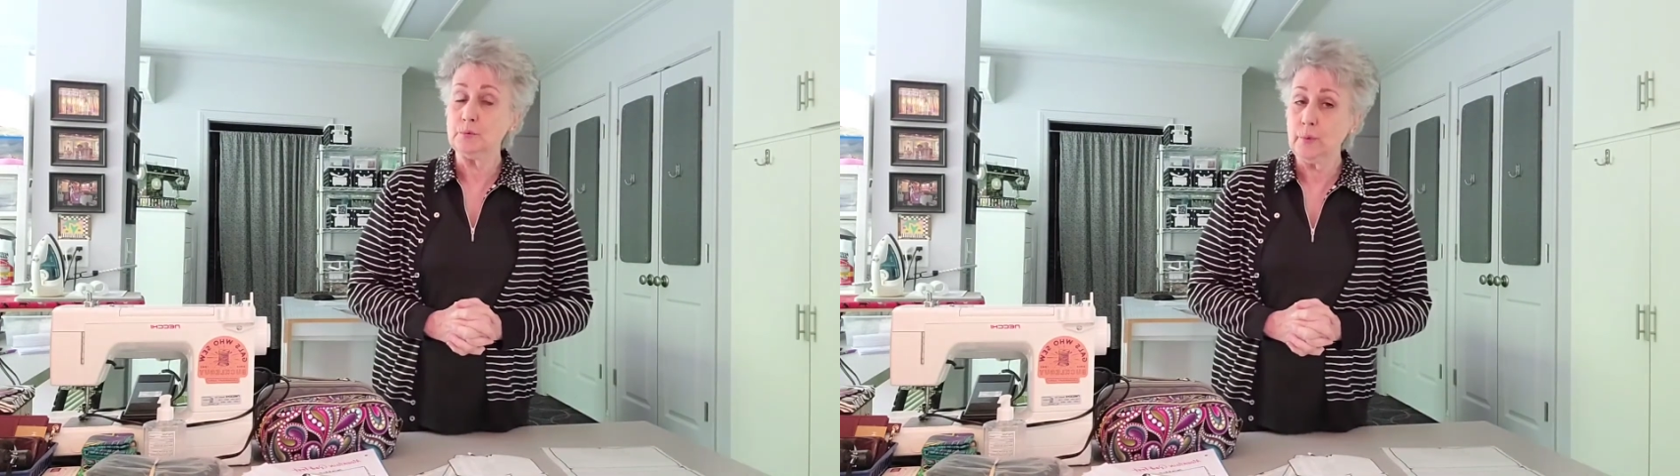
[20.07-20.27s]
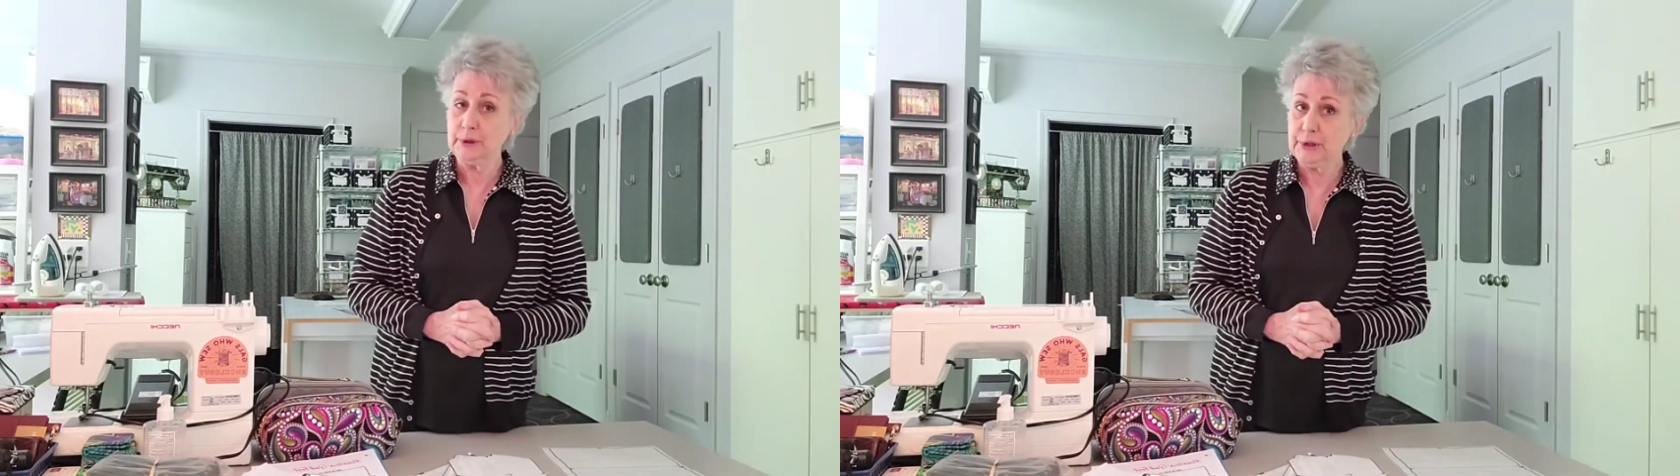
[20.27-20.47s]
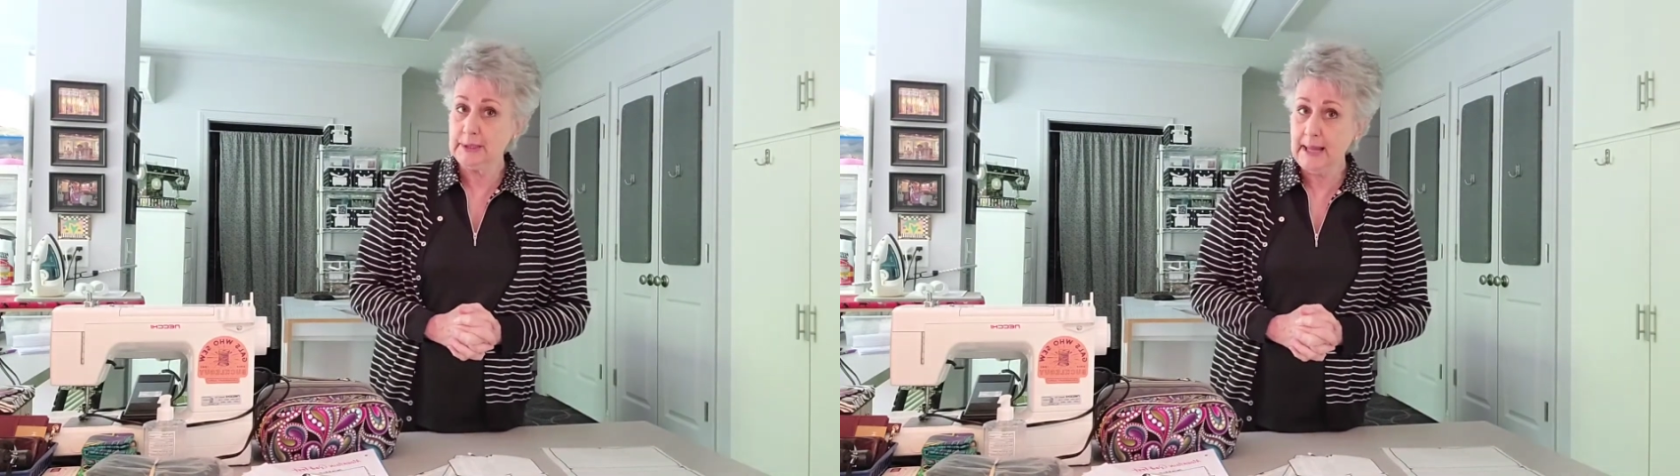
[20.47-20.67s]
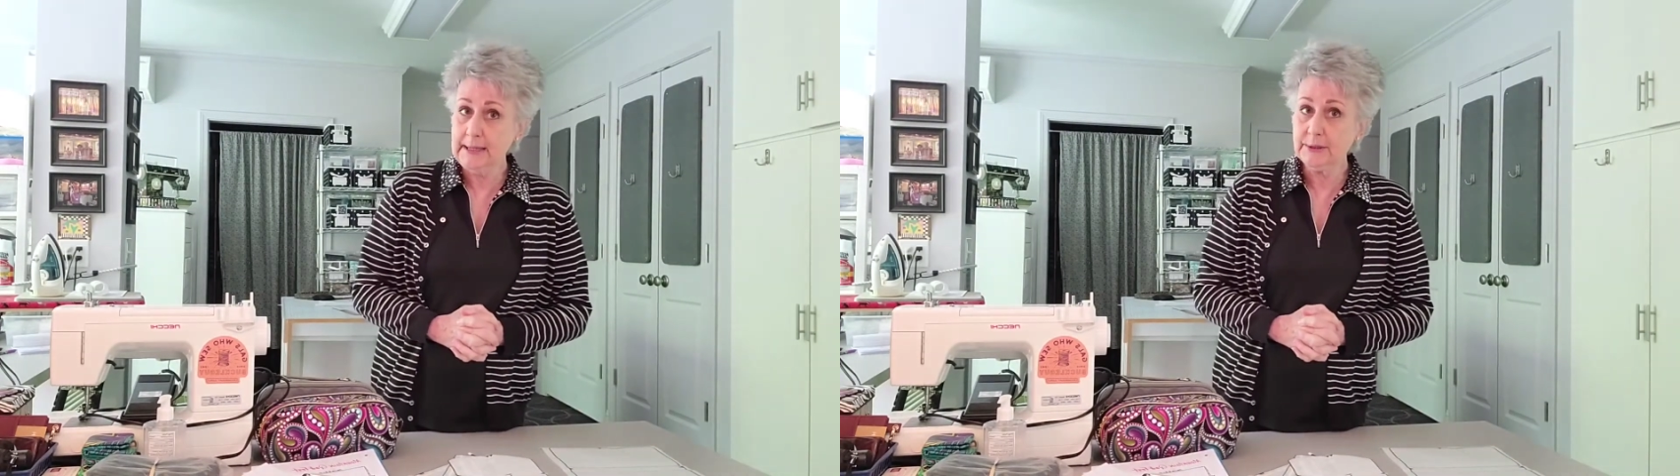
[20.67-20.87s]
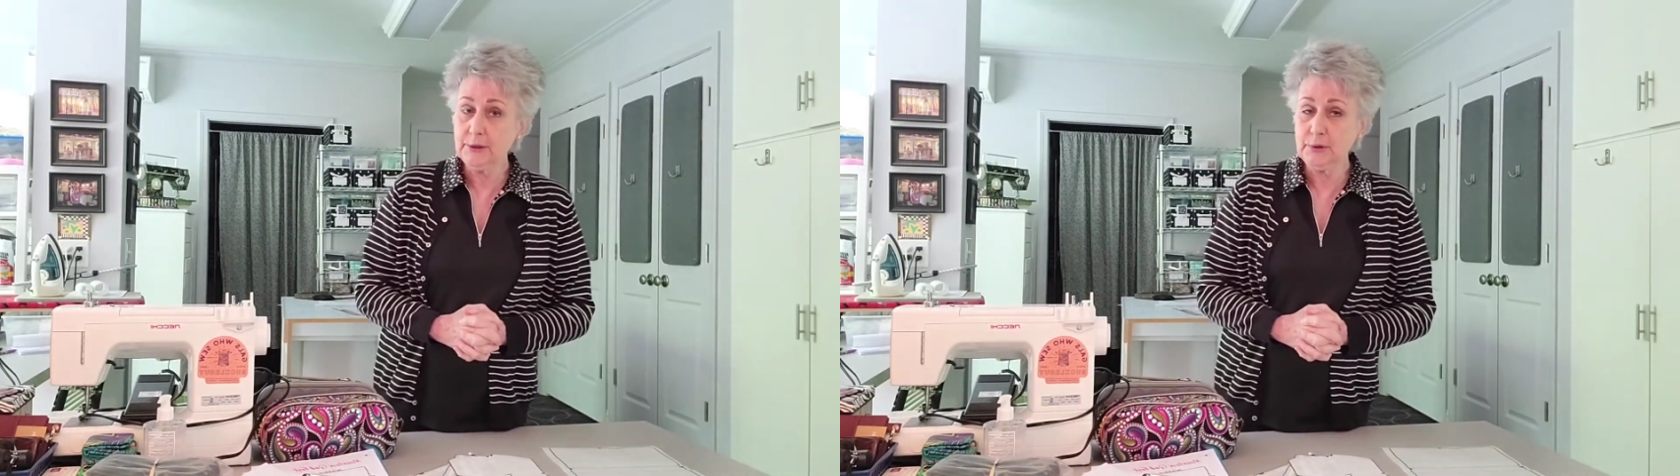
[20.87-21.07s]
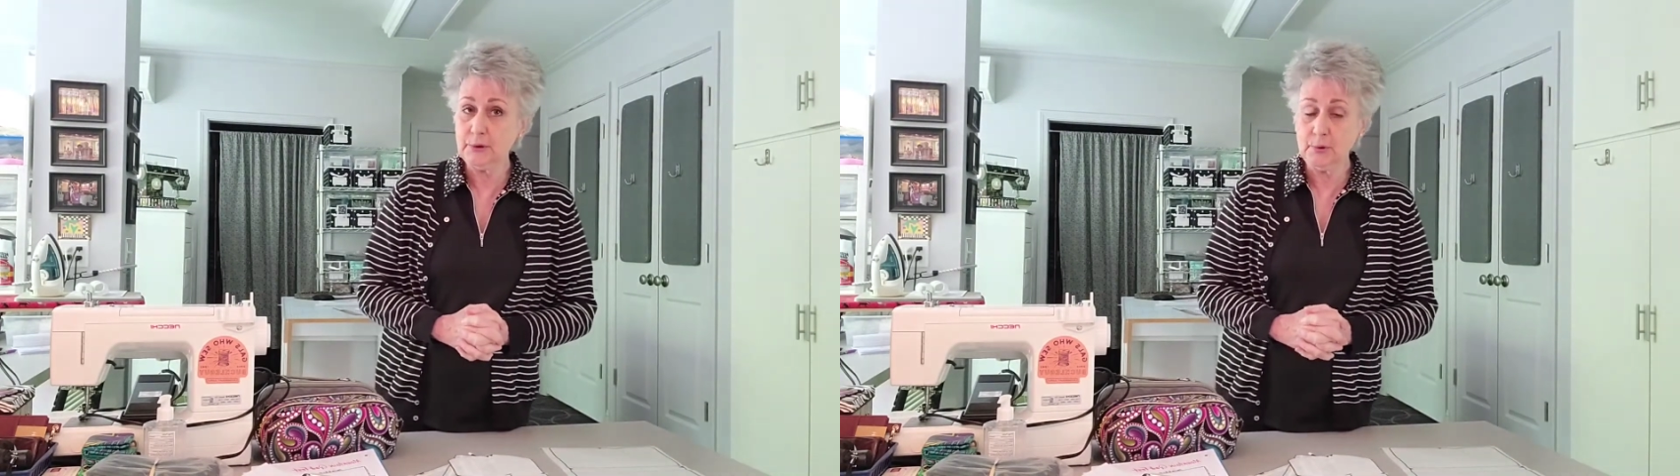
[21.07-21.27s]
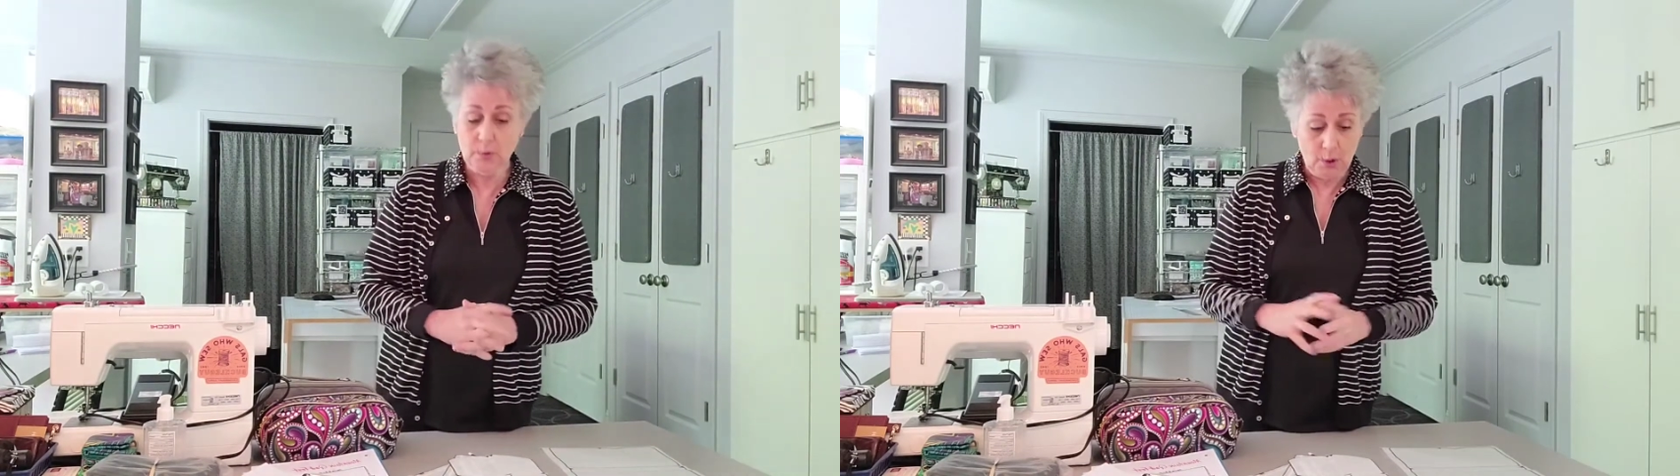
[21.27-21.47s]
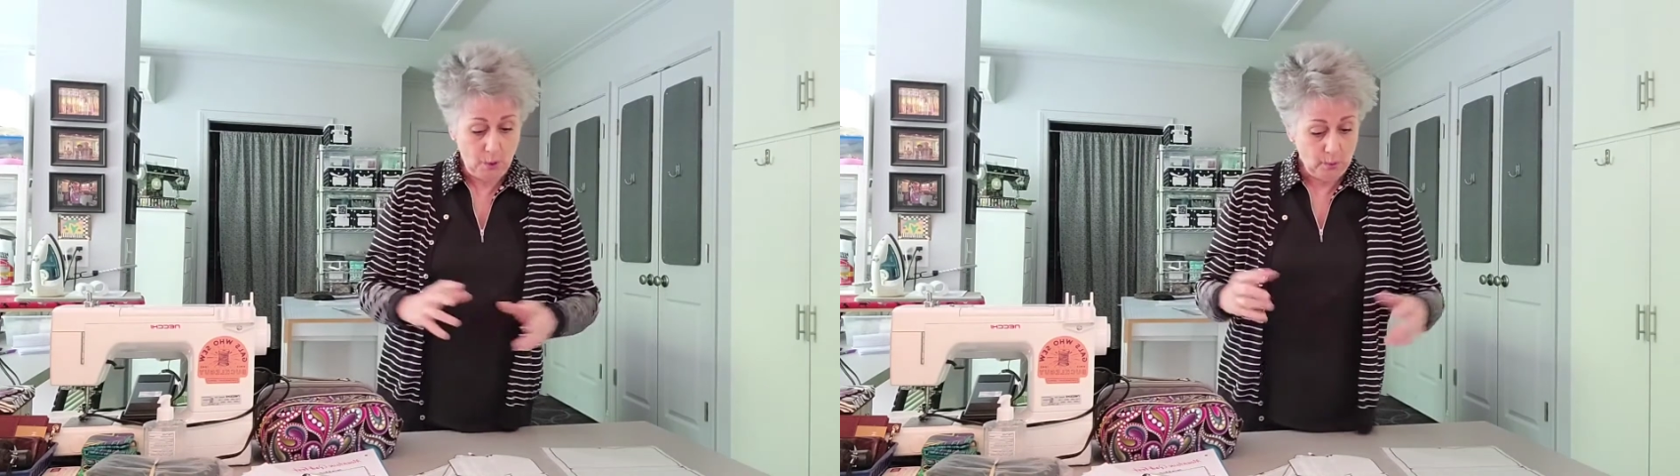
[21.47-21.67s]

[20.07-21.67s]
what she likes to do